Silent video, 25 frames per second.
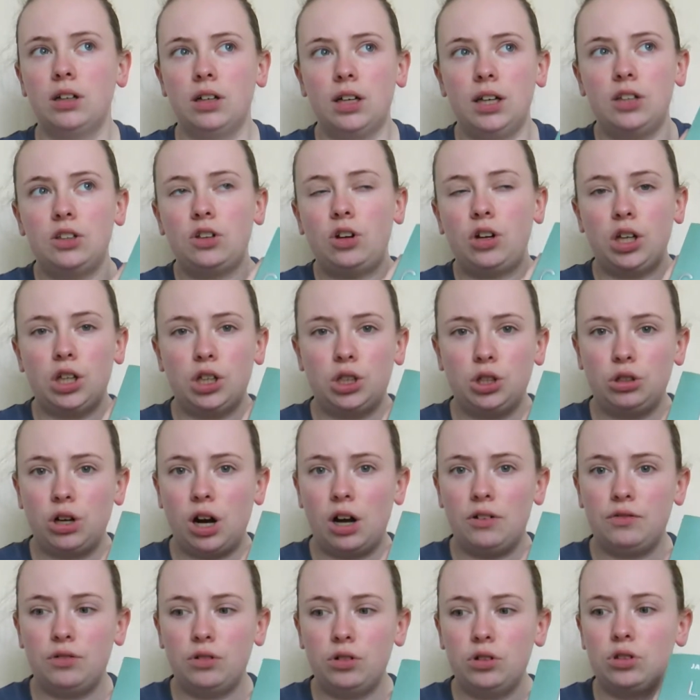he's on his
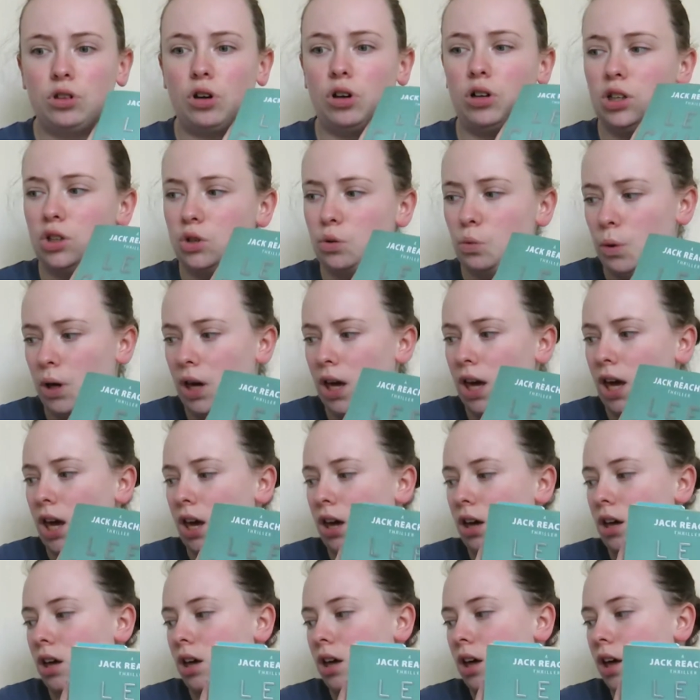travels, on his way,
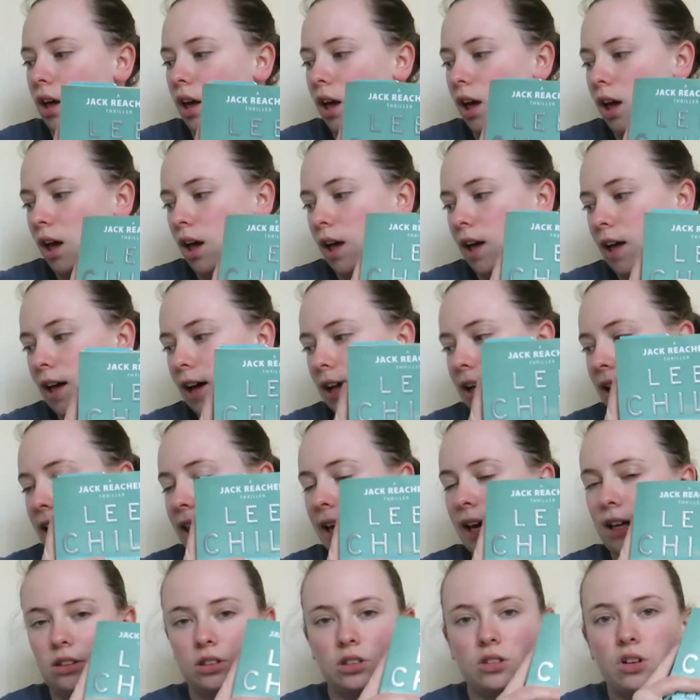and he
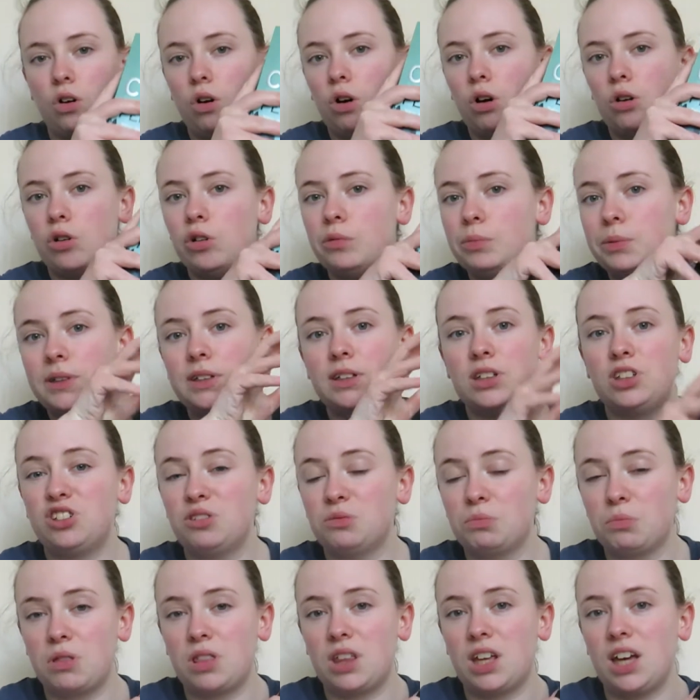gets caught up into
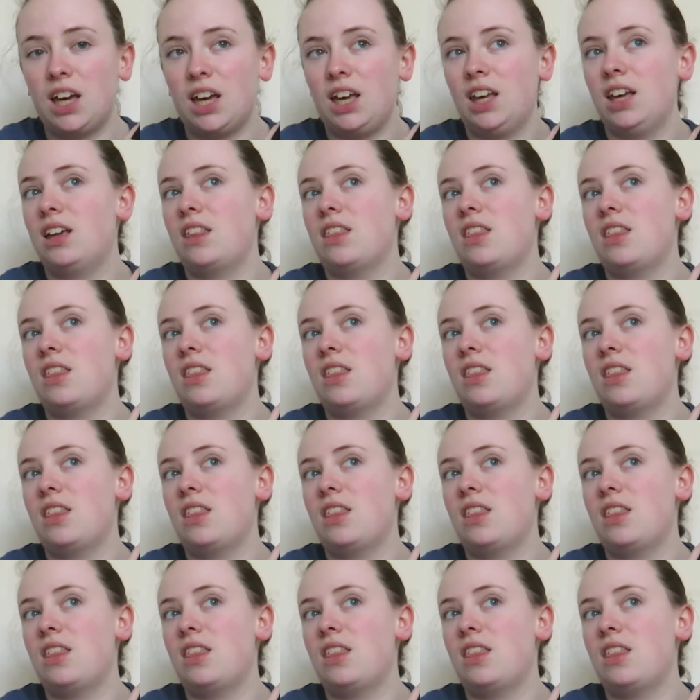something